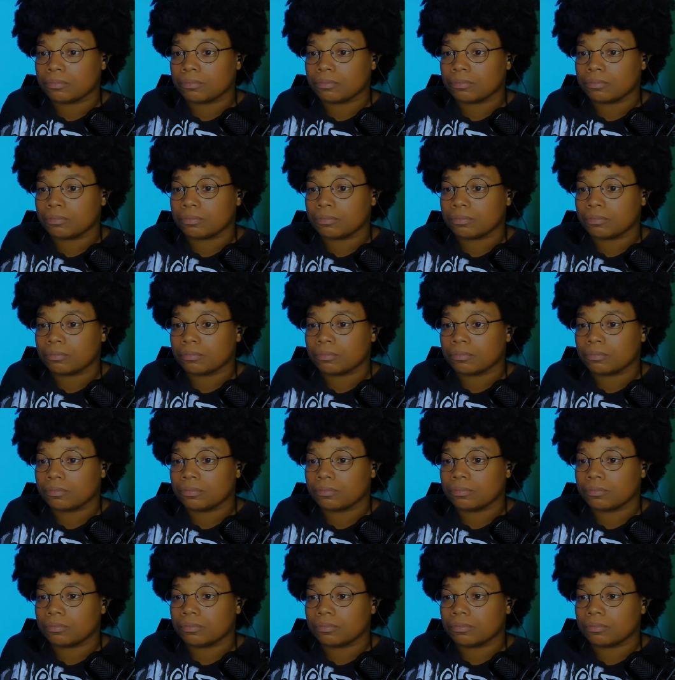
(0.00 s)

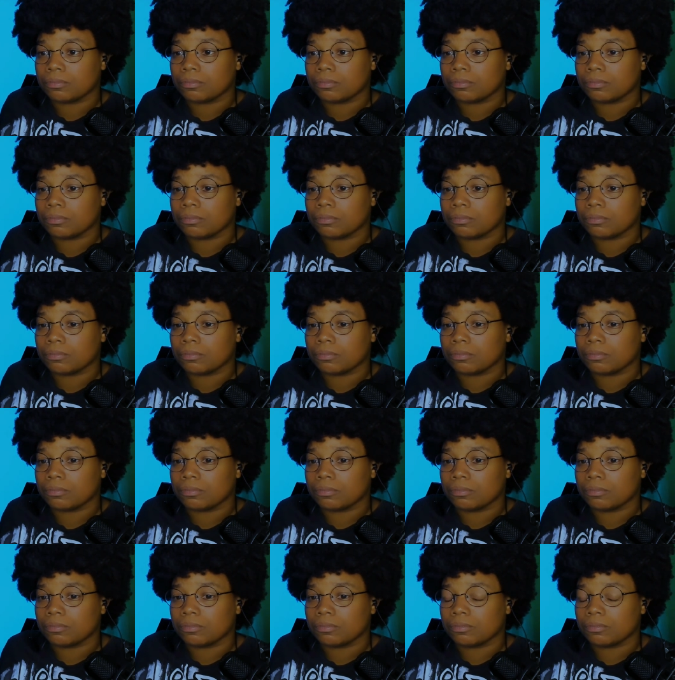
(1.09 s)

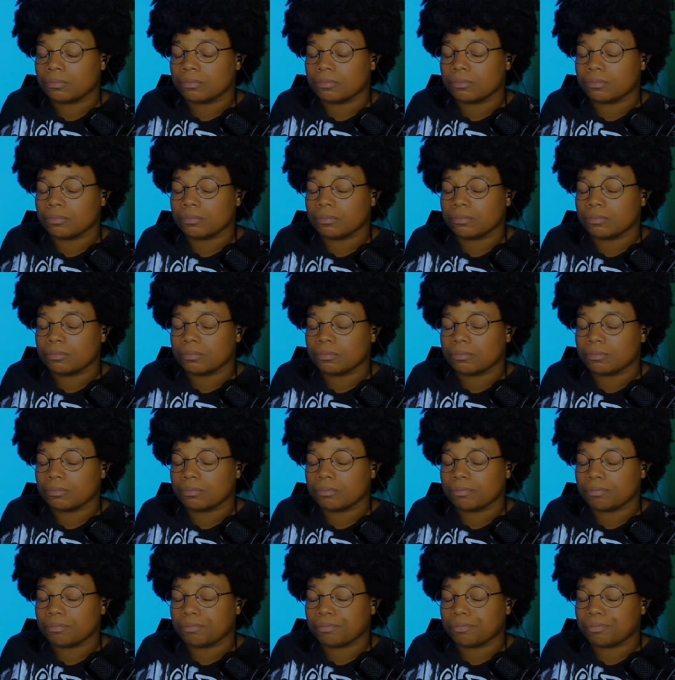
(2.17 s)

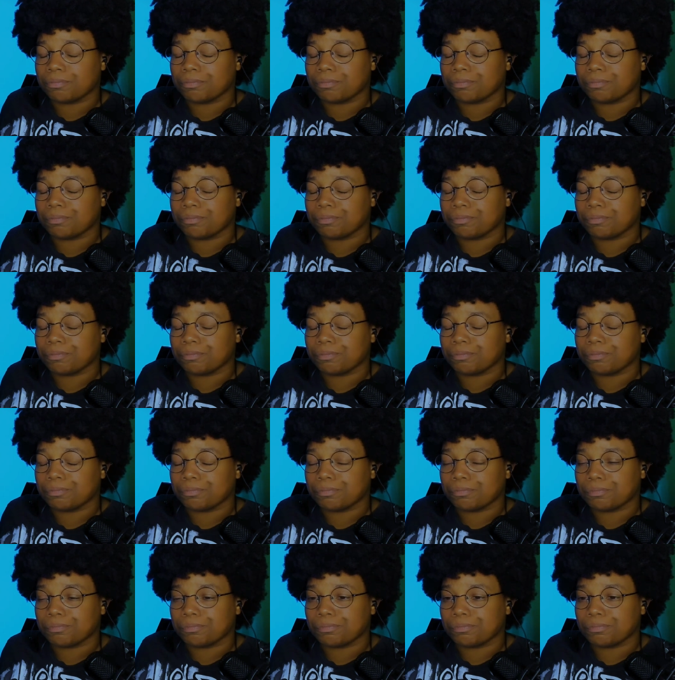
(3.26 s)

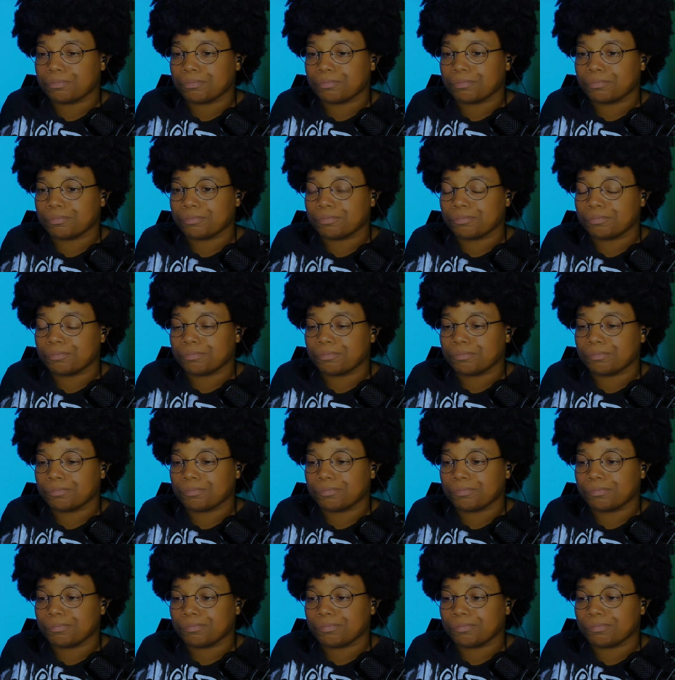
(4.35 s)

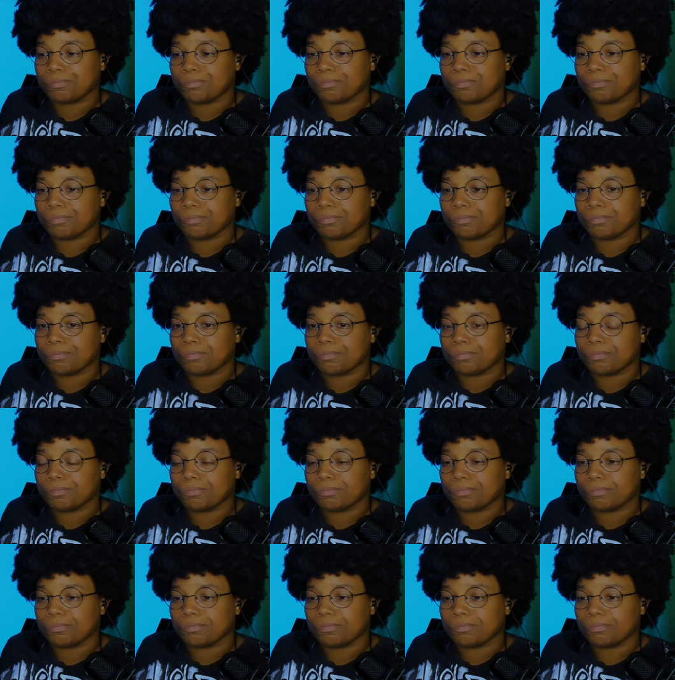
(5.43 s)

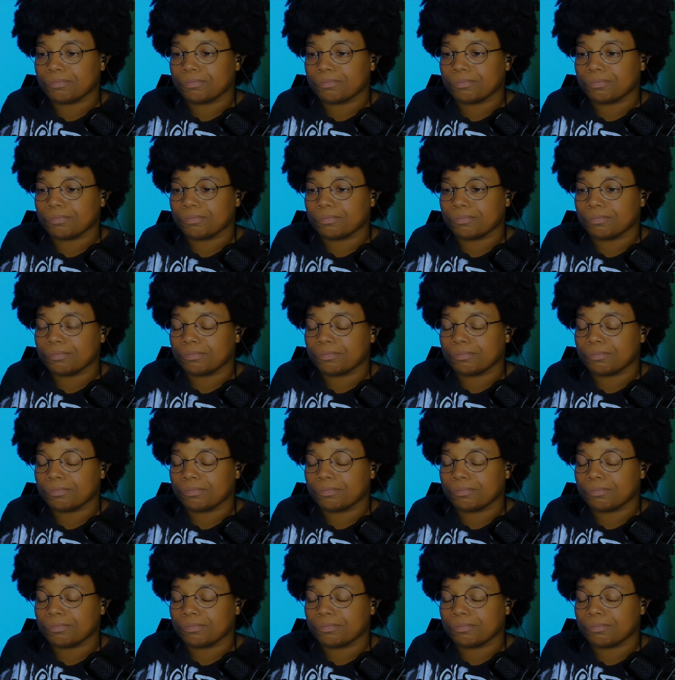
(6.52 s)
Nobody speaks.